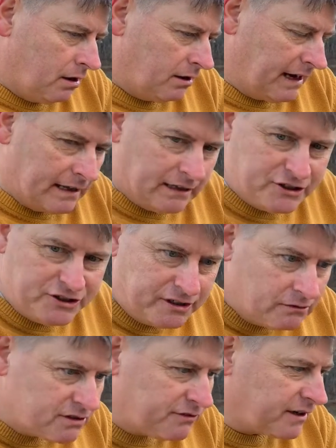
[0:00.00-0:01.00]

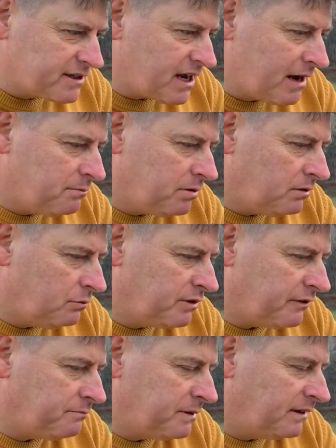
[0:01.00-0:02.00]
Galashiels, for example, would
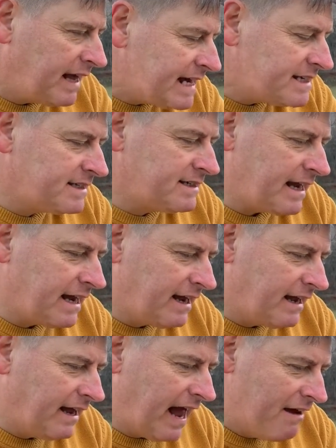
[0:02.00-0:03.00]
have been less
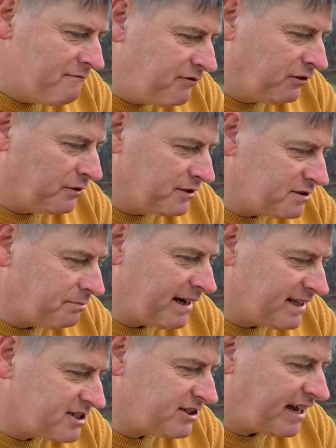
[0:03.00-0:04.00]
influenced by
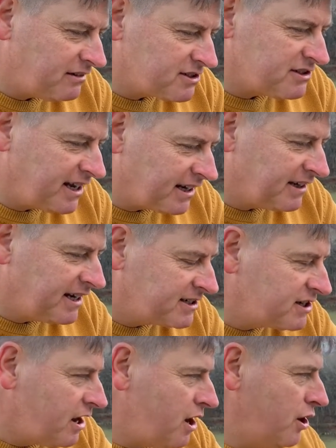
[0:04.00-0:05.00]
the styles and techniques
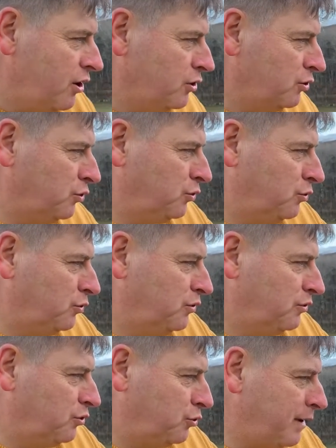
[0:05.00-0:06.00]

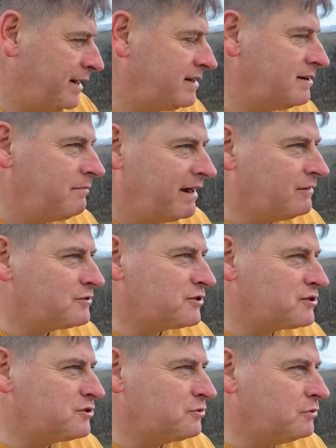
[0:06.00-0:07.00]
20 miles or
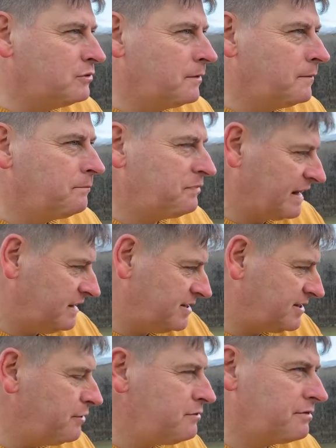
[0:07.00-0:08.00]
so
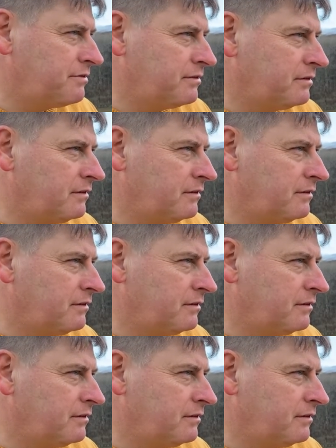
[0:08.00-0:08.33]
south